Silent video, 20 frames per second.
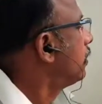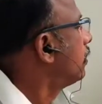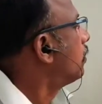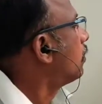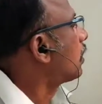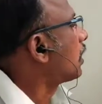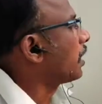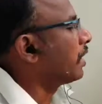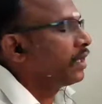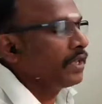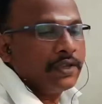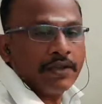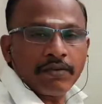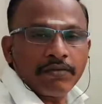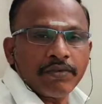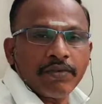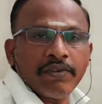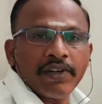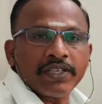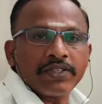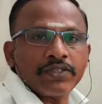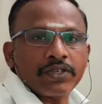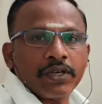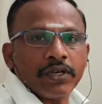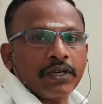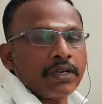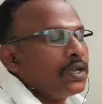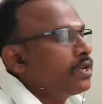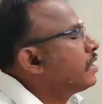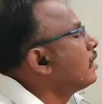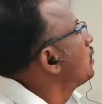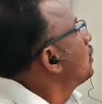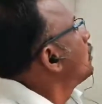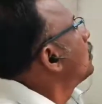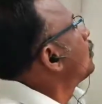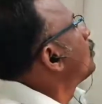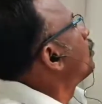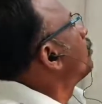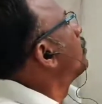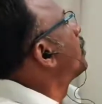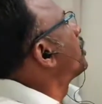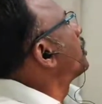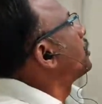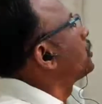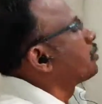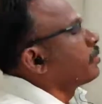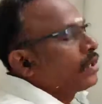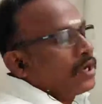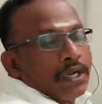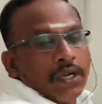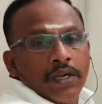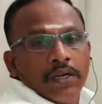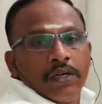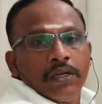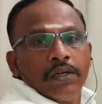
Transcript: Okay, we will start. Good morning to all.